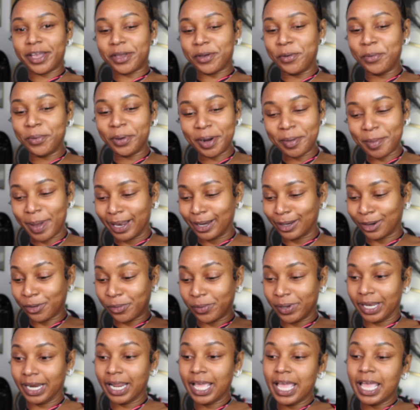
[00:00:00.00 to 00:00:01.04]
Like, what am I
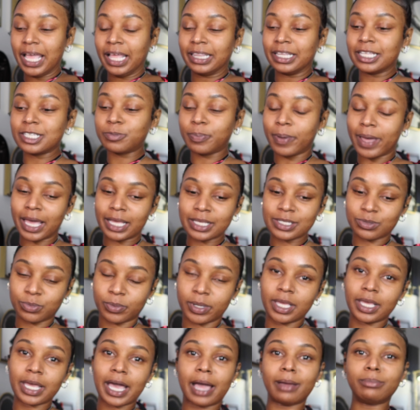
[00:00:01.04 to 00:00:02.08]
doing? This past
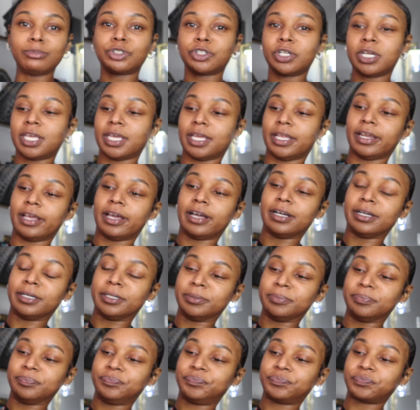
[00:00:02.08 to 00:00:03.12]
week, I'm drinking,
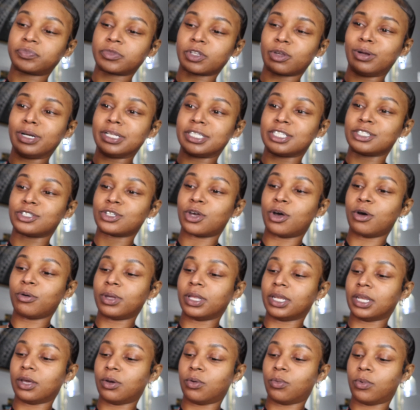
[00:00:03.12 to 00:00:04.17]
um, what is this?
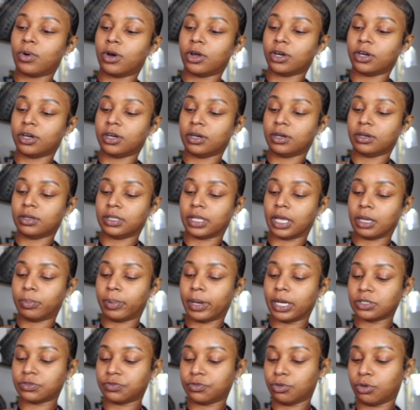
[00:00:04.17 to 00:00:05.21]
Coconut water, like
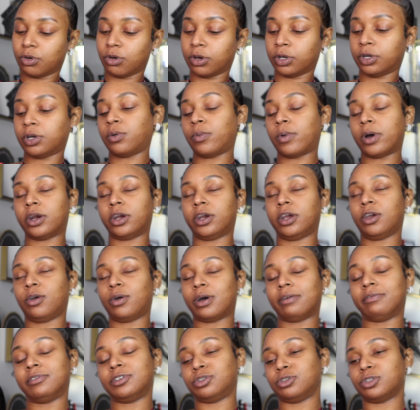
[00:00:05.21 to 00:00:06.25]
passion fruit coconut water and
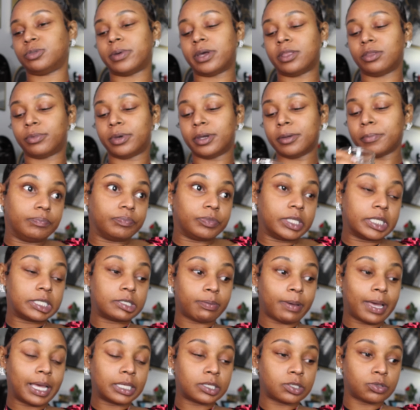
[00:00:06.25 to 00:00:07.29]
guava juice, by the way. This
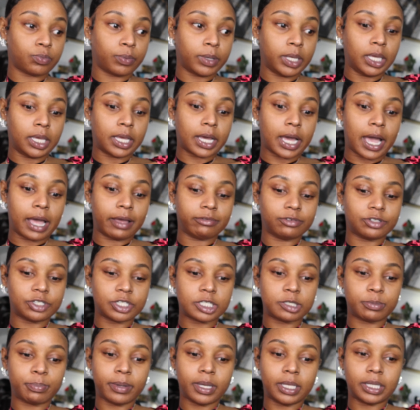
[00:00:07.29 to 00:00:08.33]
past week, I've
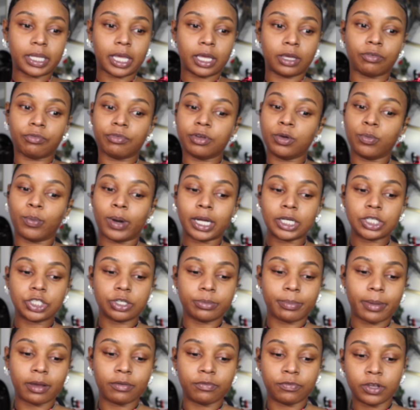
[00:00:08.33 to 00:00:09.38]
just been like
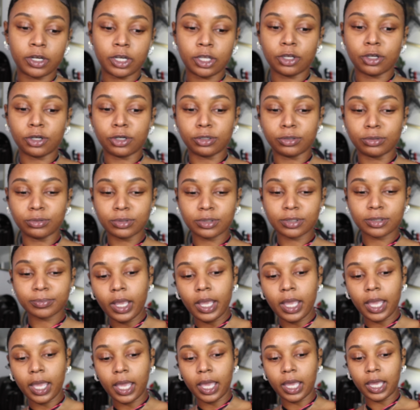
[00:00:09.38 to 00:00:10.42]
rewatching my videos
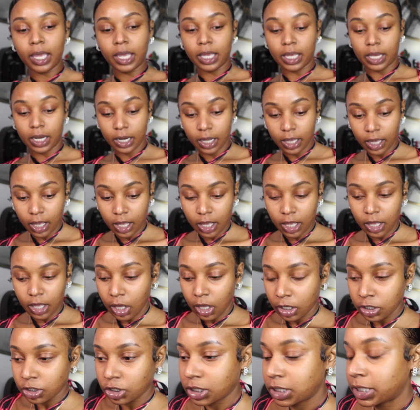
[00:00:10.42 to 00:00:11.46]
and
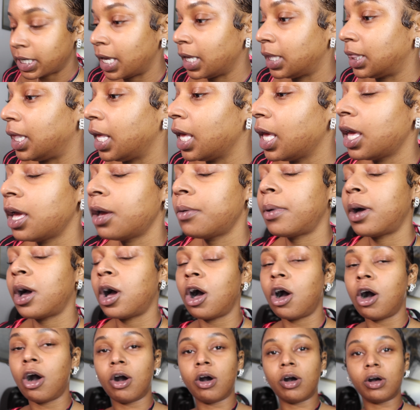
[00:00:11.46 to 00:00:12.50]
just like thinking
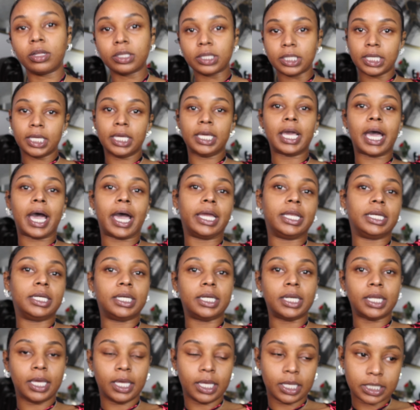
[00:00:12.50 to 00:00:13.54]
about all the
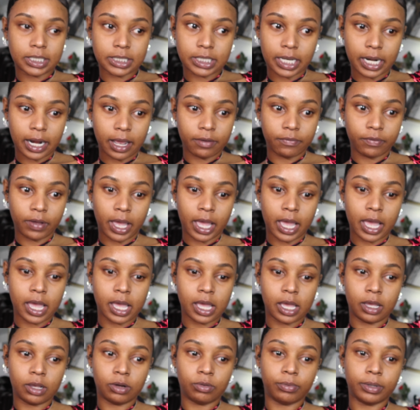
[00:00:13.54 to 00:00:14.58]
ideas that I've
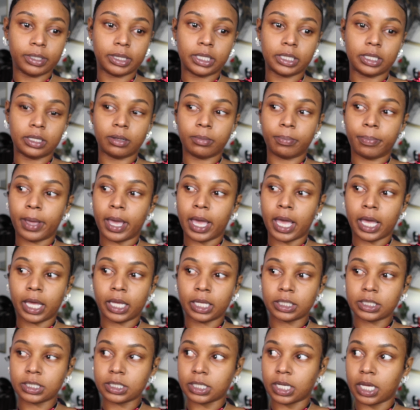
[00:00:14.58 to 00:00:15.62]
had within the
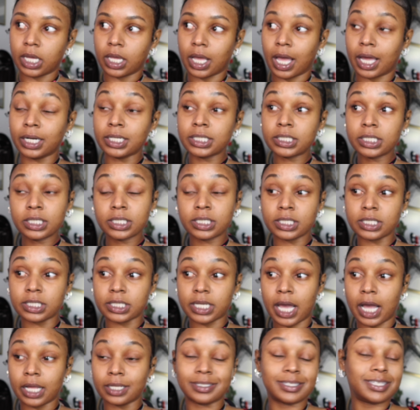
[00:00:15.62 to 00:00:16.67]
past, like honestly, since,
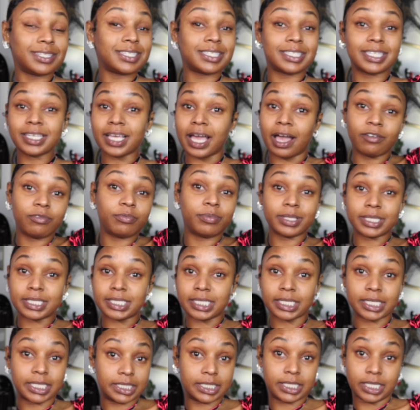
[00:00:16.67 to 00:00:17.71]
since I've been
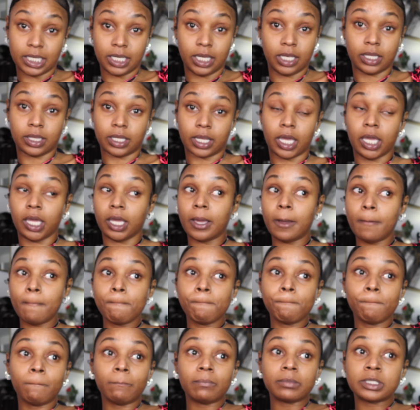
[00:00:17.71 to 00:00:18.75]
16, like
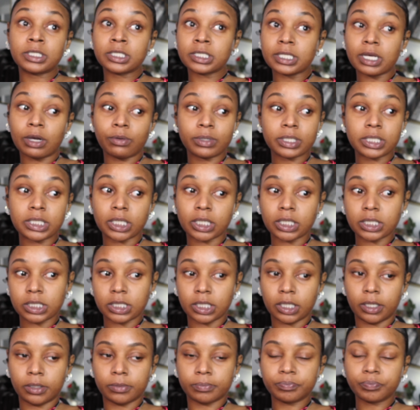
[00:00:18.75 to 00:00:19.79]
since I was
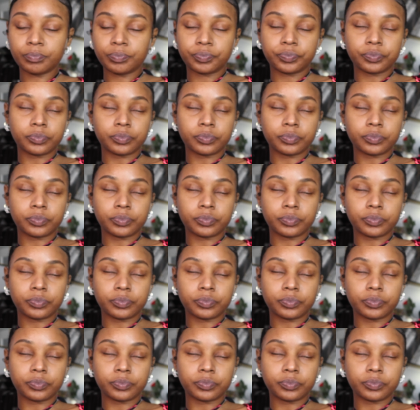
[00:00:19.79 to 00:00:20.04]
16,